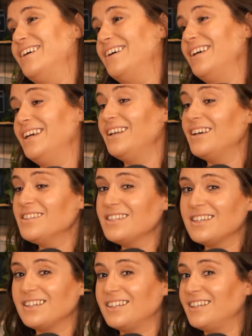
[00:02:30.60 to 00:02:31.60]
in
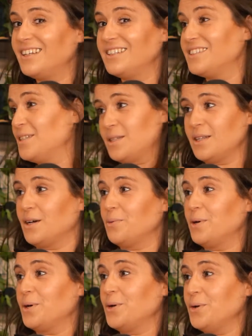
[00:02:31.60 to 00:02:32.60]
London, and London's now
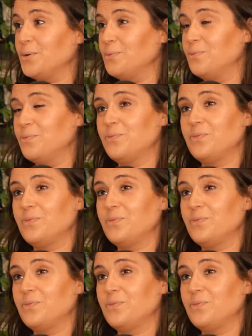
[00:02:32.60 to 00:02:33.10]
our home.